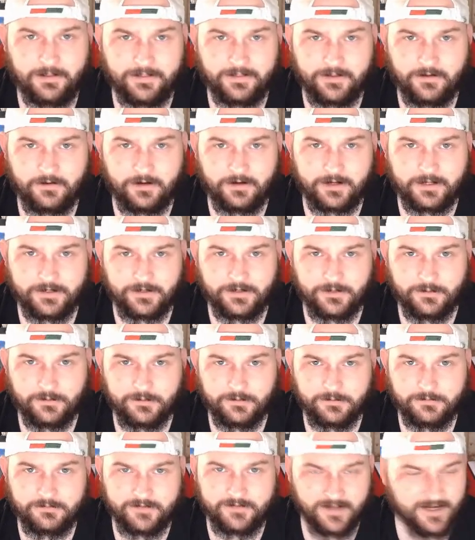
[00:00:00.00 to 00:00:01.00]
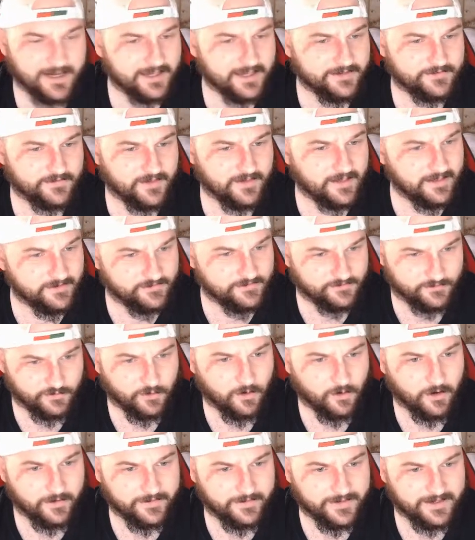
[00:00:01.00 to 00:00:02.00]
I think I can do it. So let's let's
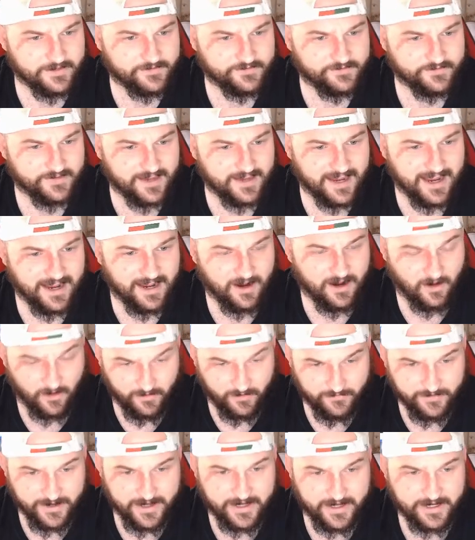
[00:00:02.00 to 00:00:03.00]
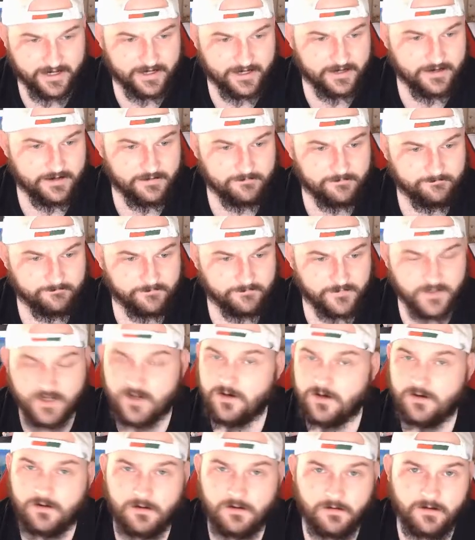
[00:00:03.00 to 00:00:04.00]
try this. Uh, I reckon
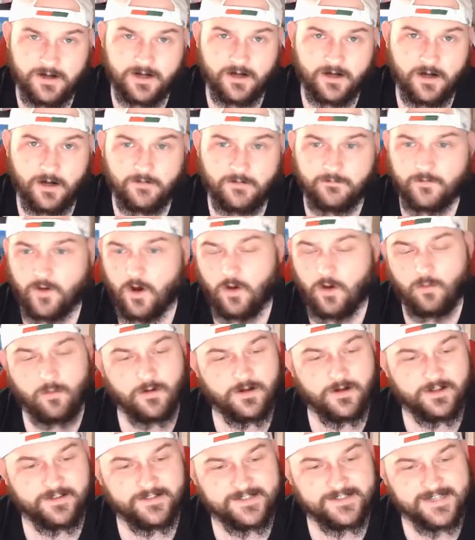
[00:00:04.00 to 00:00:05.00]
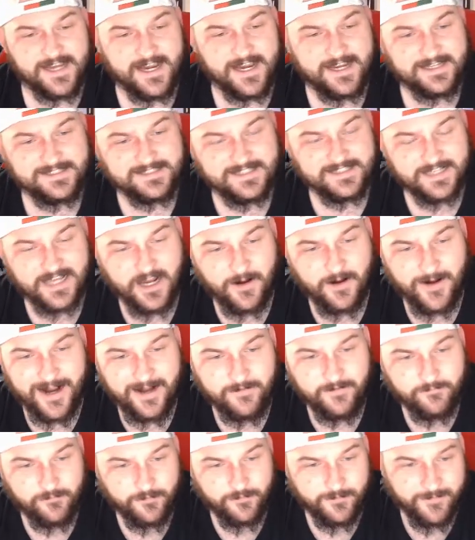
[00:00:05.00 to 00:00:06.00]
I reckon I've got what it takes to go
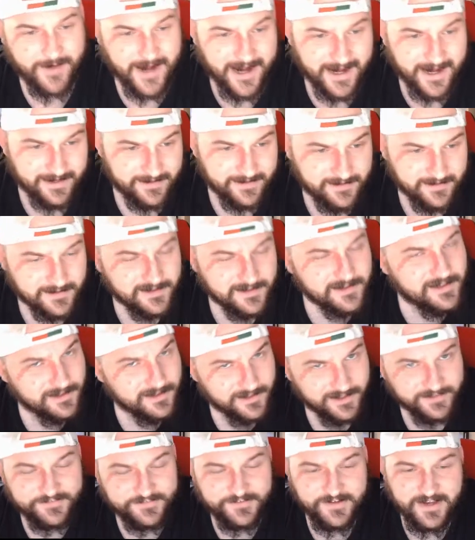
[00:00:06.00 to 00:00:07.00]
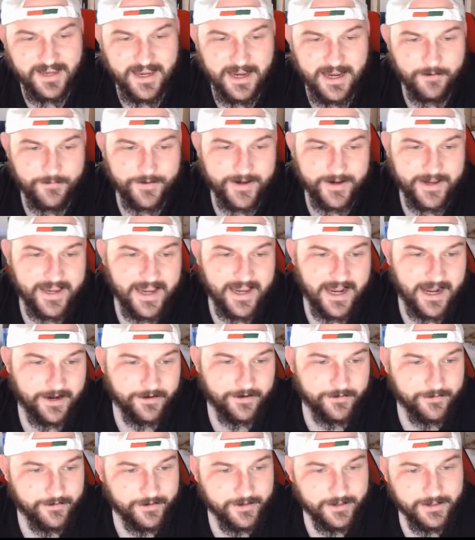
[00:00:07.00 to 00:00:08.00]
eight from eight. Let's see how we
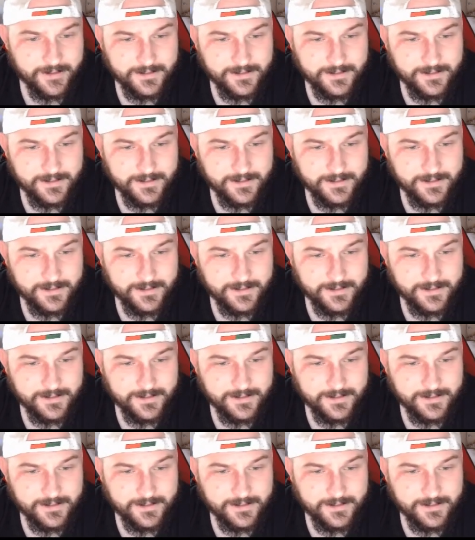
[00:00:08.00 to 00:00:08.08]
go.